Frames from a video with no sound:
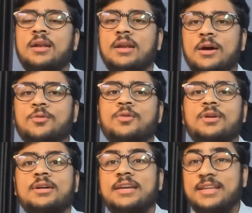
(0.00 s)
Now,
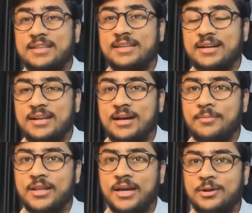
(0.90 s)
in the
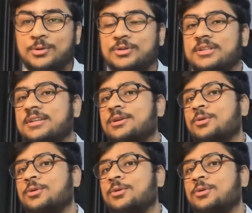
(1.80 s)
Allahabad High Court,